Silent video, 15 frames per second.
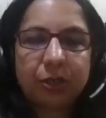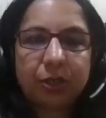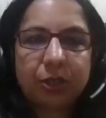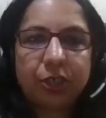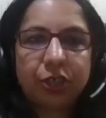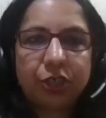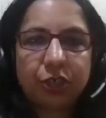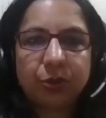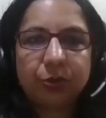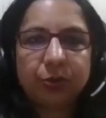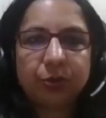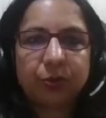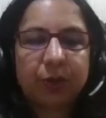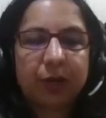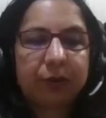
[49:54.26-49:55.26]

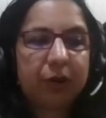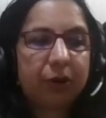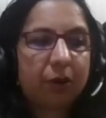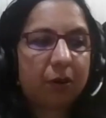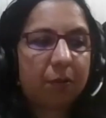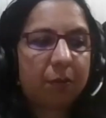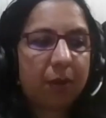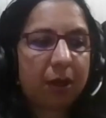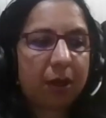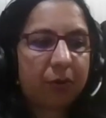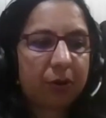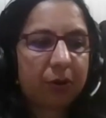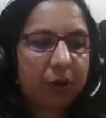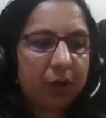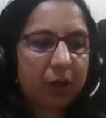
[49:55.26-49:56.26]
issues, when we talk
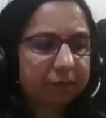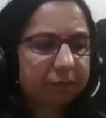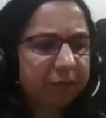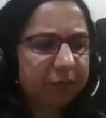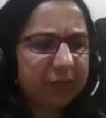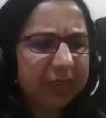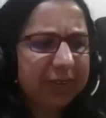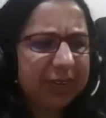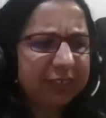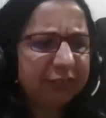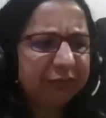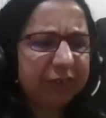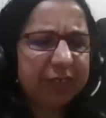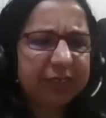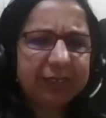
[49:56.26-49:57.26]
about, let's
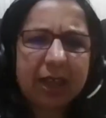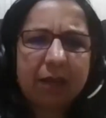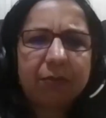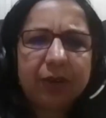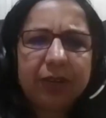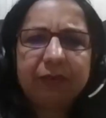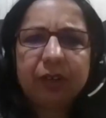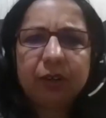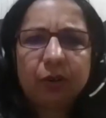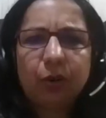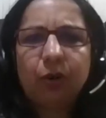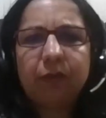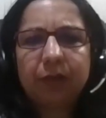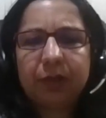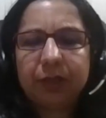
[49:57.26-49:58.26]
say, for example, even
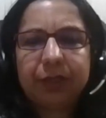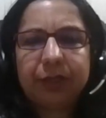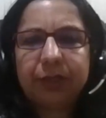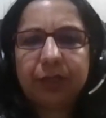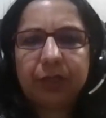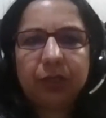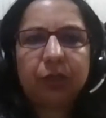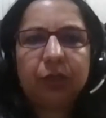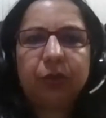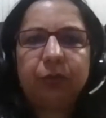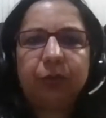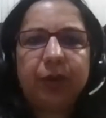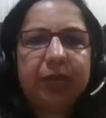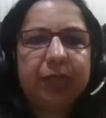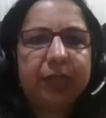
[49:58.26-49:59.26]
COVID, the
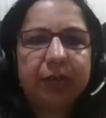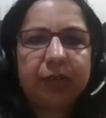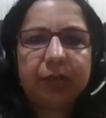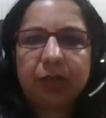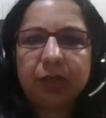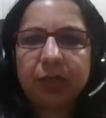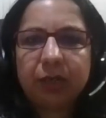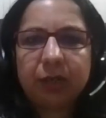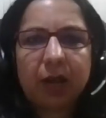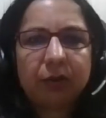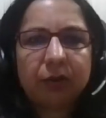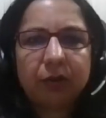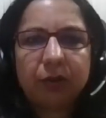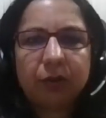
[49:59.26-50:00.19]
way they turned around the